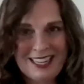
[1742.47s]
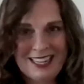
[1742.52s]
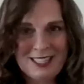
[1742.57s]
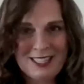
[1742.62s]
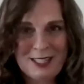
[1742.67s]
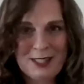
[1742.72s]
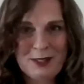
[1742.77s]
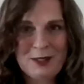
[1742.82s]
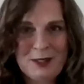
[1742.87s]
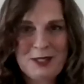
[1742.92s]

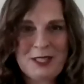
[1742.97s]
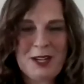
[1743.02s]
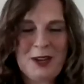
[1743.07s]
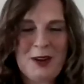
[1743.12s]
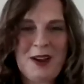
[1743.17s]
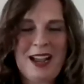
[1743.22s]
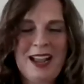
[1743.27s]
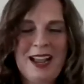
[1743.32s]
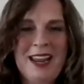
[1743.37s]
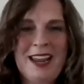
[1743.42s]
to.
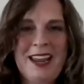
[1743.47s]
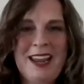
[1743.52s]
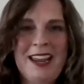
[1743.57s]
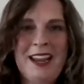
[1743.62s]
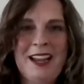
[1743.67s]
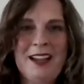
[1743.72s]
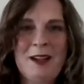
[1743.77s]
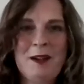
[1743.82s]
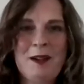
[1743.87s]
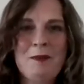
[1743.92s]
So
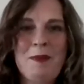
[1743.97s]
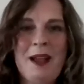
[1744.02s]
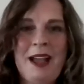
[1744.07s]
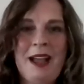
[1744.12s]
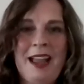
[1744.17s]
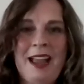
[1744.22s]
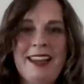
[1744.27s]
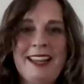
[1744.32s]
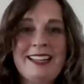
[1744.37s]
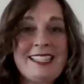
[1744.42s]

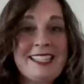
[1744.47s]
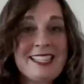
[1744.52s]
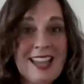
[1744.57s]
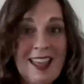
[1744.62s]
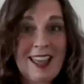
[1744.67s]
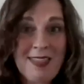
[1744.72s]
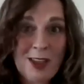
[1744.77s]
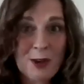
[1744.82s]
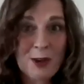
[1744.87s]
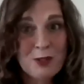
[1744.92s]
I can
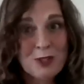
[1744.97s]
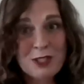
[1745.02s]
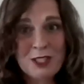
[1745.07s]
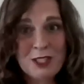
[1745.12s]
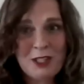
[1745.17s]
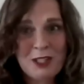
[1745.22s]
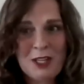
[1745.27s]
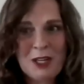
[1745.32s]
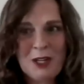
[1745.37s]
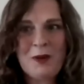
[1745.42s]
send those
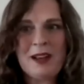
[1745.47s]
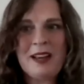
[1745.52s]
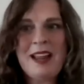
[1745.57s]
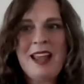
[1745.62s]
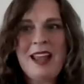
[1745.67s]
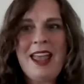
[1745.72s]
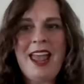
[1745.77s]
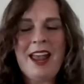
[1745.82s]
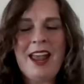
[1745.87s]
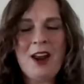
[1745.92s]
to you,
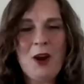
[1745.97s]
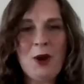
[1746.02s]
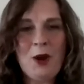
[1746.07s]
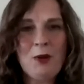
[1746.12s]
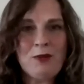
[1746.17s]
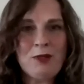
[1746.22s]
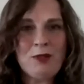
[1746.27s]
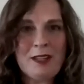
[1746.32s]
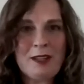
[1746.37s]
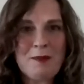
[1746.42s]
and
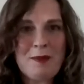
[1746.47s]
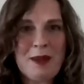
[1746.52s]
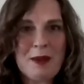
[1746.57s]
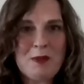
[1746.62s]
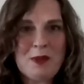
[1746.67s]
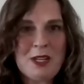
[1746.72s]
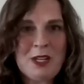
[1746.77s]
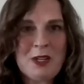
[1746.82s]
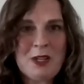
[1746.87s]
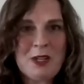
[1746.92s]
hopefully
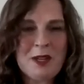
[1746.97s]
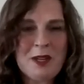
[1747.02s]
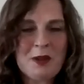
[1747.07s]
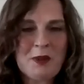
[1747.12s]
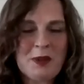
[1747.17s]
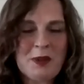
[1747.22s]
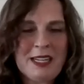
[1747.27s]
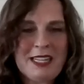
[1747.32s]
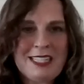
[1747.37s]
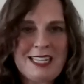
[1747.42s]
maybe you can
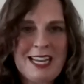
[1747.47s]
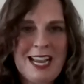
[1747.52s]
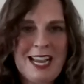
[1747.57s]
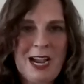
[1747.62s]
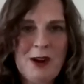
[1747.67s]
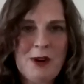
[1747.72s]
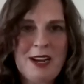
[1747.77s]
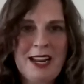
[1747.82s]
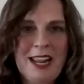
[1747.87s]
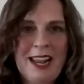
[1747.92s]
reach
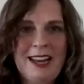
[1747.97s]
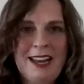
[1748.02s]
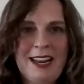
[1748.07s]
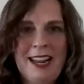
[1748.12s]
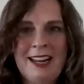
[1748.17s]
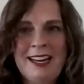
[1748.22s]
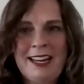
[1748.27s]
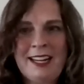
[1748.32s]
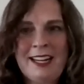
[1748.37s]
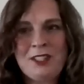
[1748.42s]
out and
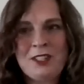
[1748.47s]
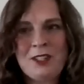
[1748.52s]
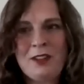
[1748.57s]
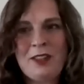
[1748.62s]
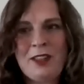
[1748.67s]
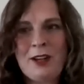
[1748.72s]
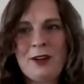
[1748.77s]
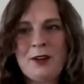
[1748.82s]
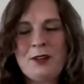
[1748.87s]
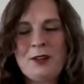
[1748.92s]
answer
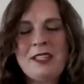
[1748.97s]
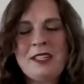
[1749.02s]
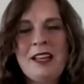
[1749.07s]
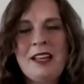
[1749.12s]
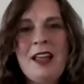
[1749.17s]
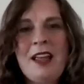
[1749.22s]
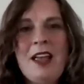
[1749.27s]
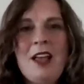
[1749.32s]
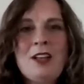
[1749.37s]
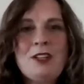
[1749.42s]
those.
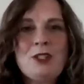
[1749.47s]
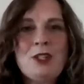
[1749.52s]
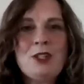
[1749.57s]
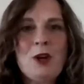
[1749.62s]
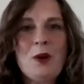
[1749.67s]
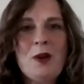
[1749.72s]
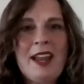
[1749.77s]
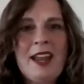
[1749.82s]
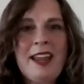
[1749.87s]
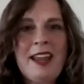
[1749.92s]

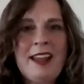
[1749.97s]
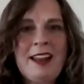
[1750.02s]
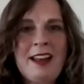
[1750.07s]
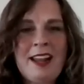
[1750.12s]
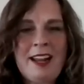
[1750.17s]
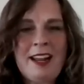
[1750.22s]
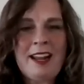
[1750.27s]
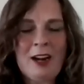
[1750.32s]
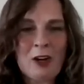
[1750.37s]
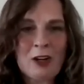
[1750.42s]
So
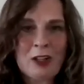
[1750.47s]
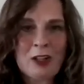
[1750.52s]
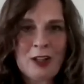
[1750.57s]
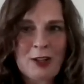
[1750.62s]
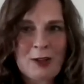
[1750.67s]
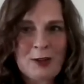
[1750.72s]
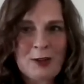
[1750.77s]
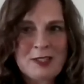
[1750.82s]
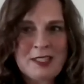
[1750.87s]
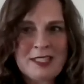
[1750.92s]
in our
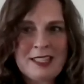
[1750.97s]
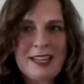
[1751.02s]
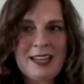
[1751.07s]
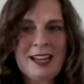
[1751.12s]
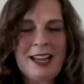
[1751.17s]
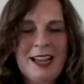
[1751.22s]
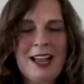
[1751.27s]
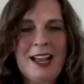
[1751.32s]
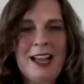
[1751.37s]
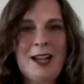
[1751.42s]

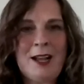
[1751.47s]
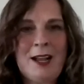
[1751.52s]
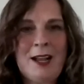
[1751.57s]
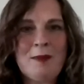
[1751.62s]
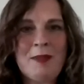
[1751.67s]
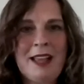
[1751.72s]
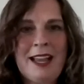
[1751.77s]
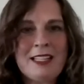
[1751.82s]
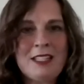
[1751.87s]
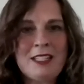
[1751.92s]
closing
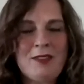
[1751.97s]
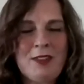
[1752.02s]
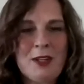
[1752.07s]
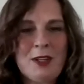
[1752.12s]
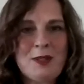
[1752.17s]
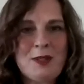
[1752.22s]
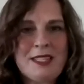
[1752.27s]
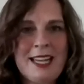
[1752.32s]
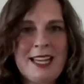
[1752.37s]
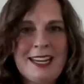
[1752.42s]
last
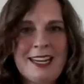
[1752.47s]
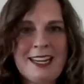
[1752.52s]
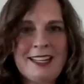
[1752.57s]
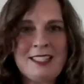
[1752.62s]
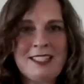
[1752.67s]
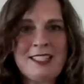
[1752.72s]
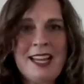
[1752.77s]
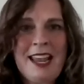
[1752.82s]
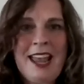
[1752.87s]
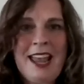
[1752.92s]
few
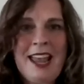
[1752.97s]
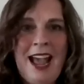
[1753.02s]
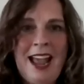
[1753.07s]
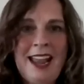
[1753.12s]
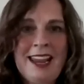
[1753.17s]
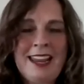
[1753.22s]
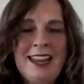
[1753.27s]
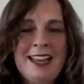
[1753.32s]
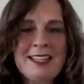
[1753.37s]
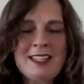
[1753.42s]
seconds,
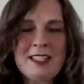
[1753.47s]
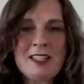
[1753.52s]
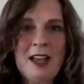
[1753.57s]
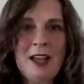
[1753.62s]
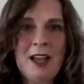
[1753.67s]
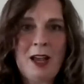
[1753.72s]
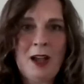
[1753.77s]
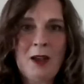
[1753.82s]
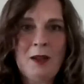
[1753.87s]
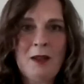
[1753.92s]
I guess
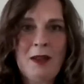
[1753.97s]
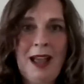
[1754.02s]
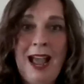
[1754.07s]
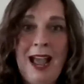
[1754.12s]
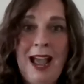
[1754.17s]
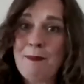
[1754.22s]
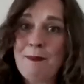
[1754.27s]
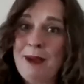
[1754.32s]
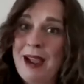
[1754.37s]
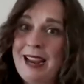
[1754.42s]

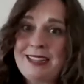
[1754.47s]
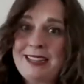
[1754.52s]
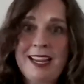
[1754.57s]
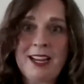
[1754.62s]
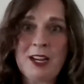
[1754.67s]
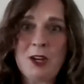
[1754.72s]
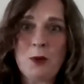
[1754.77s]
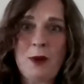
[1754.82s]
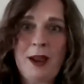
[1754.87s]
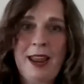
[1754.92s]
my
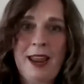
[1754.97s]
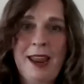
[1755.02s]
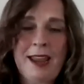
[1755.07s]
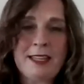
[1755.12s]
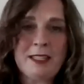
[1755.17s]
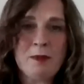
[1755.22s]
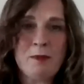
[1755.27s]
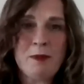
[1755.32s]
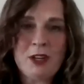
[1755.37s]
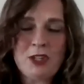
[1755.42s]
takeaway
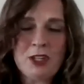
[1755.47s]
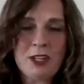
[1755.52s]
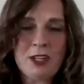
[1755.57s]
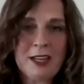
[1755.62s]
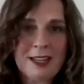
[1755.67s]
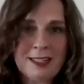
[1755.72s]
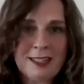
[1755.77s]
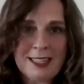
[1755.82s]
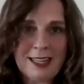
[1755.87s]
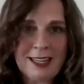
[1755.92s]
is
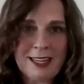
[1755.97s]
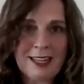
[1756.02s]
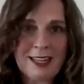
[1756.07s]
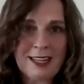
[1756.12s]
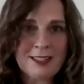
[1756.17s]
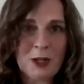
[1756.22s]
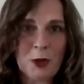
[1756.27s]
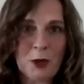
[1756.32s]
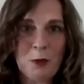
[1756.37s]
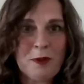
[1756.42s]
Michigan City
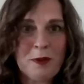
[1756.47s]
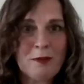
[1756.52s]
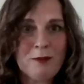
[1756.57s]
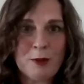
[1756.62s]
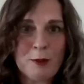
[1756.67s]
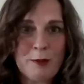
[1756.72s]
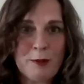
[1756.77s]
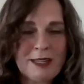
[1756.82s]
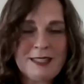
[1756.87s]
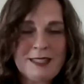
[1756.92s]
is open
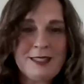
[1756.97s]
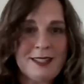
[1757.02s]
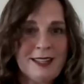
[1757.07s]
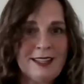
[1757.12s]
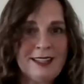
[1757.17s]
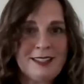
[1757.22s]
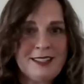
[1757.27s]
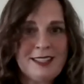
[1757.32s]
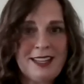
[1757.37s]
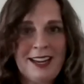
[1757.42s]
for
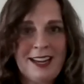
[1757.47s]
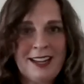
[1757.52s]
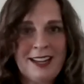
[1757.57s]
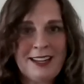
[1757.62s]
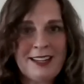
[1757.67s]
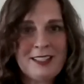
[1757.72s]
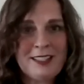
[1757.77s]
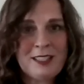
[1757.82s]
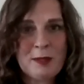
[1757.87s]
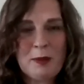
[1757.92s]
business, and
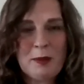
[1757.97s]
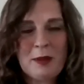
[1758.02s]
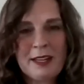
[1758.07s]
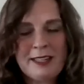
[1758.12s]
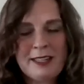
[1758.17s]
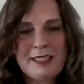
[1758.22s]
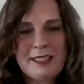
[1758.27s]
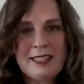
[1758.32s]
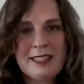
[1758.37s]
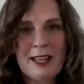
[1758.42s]
it's a
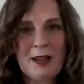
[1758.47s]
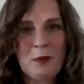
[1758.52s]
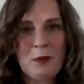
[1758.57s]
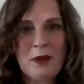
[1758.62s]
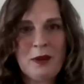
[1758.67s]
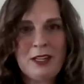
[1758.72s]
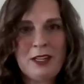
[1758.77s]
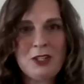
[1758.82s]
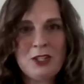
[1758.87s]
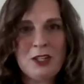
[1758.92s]
place that
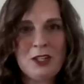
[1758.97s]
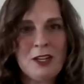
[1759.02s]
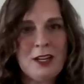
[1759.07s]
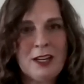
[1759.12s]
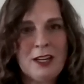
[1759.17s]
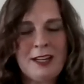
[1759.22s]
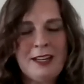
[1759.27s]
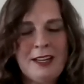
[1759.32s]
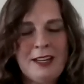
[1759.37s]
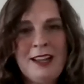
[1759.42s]
we
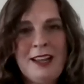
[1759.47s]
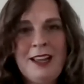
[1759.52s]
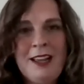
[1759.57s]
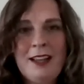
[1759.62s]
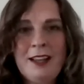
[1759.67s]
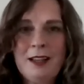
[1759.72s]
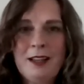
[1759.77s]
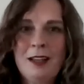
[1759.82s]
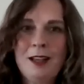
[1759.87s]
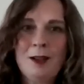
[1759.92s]
should
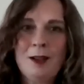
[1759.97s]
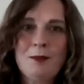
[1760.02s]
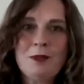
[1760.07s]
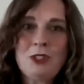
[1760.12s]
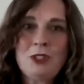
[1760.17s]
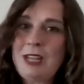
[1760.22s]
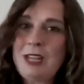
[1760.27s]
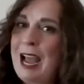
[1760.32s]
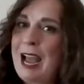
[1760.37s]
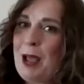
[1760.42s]

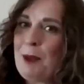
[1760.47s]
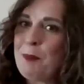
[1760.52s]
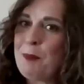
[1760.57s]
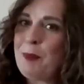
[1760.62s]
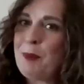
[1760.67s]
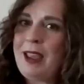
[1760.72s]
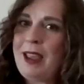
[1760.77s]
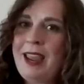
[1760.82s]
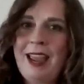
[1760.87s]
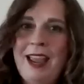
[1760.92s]
shop,
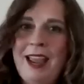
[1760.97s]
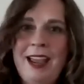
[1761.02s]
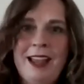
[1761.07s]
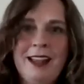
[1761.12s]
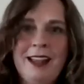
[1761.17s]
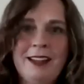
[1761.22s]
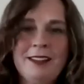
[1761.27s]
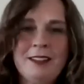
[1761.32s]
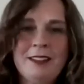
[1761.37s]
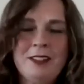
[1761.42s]

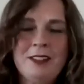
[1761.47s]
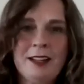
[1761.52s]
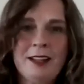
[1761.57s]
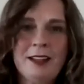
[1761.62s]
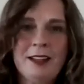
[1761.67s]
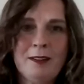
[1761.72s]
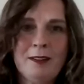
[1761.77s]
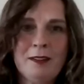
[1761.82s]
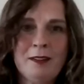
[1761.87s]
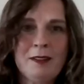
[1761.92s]
and
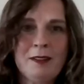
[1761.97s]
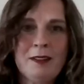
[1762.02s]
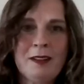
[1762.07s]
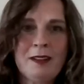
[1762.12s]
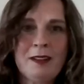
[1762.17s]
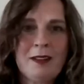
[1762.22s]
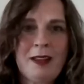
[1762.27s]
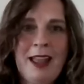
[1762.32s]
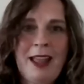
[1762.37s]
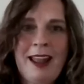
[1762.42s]

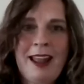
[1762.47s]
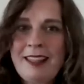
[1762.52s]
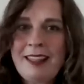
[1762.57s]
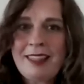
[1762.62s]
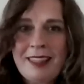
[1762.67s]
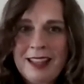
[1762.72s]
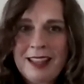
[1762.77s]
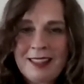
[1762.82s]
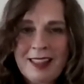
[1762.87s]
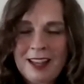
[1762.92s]

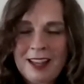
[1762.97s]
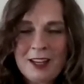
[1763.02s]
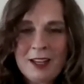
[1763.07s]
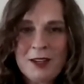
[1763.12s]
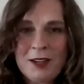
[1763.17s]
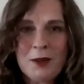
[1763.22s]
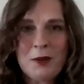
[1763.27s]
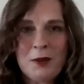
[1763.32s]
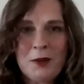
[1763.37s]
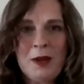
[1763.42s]
anything that
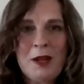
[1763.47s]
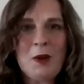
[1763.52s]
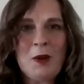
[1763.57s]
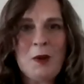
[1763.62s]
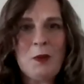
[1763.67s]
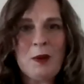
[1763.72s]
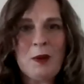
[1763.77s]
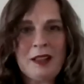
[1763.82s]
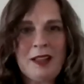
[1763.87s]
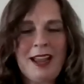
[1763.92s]
you
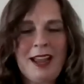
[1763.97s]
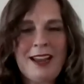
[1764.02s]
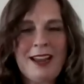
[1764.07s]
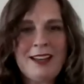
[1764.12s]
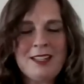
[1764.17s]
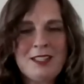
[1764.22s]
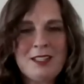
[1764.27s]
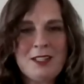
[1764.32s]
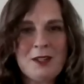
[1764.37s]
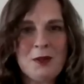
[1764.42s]
would
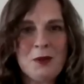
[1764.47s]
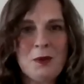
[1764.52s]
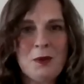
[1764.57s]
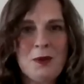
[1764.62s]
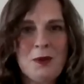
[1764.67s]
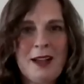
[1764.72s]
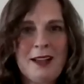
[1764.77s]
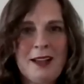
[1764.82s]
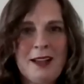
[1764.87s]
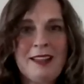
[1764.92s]
like to
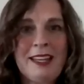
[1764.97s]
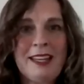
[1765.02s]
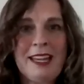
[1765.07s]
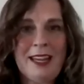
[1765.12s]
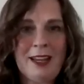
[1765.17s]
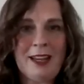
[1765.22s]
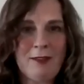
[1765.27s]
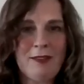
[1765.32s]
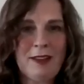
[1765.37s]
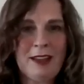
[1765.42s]

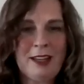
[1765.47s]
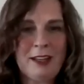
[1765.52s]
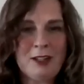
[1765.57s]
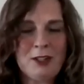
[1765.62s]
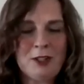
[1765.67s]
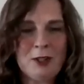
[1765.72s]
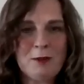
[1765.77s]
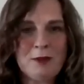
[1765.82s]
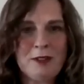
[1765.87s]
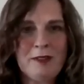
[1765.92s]
leave in
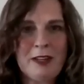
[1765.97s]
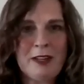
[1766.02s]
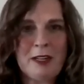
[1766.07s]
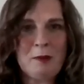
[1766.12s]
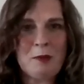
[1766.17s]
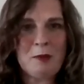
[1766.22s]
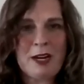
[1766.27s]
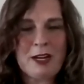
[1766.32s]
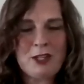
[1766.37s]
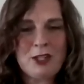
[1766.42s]
terms of an
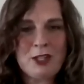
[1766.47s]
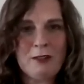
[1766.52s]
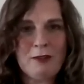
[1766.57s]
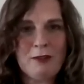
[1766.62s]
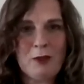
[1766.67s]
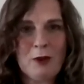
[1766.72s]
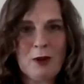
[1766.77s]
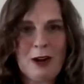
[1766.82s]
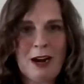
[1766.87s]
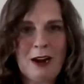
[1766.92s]
impression
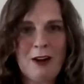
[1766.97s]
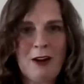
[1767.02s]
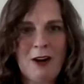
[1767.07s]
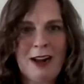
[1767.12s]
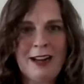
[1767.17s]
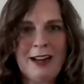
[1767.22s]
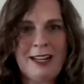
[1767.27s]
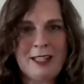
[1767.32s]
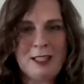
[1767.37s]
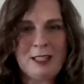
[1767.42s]
for our
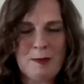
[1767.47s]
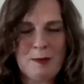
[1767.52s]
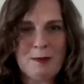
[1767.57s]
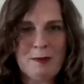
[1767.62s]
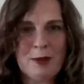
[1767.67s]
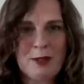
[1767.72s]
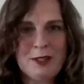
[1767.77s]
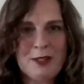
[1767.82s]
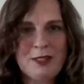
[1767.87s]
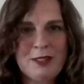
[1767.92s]
audience
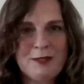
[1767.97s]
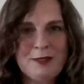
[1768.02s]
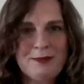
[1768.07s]
members.